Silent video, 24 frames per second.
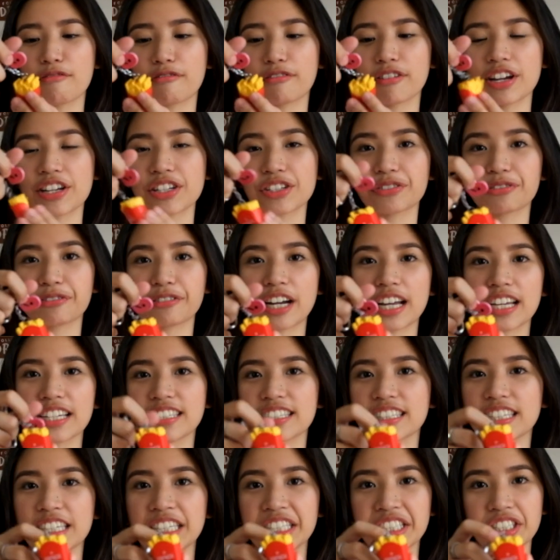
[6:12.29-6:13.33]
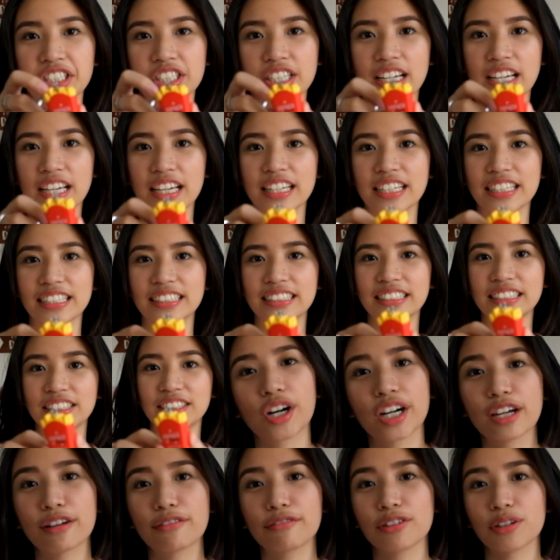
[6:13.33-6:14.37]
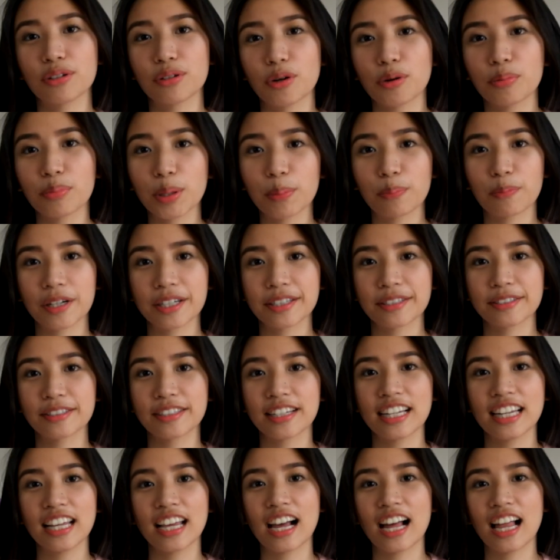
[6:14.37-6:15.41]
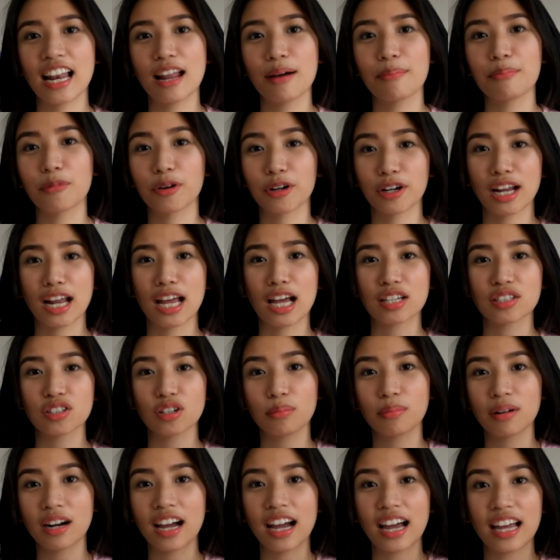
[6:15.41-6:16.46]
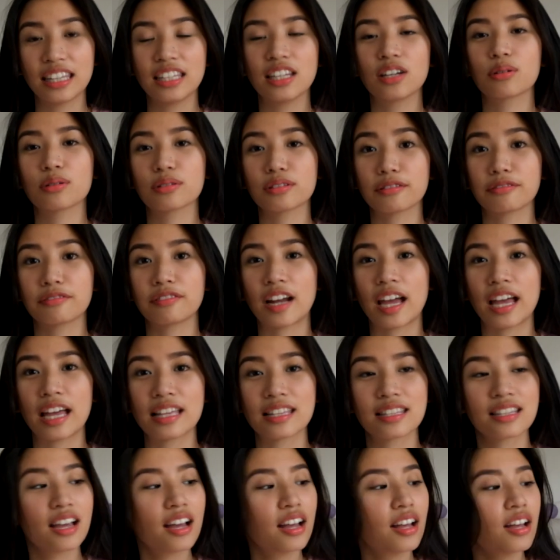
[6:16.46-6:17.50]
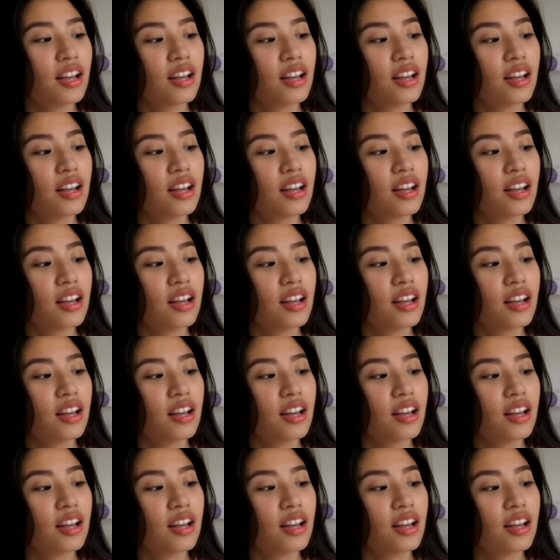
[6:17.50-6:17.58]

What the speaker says: French fries keychain. Or if you know me personally, alam mo na sobrang addict ko sa fries.